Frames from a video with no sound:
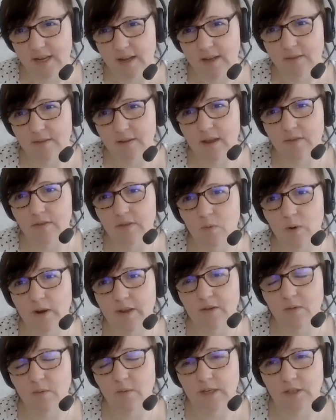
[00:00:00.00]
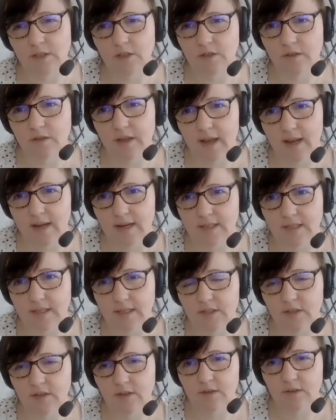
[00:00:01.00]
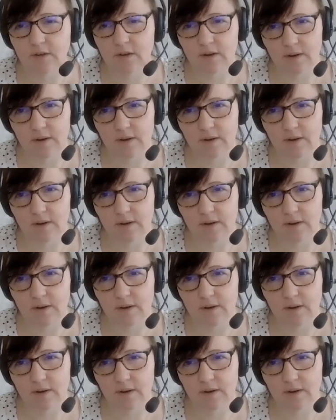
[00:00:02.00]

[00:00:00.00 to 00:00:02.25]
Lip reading: And the way that we do that is to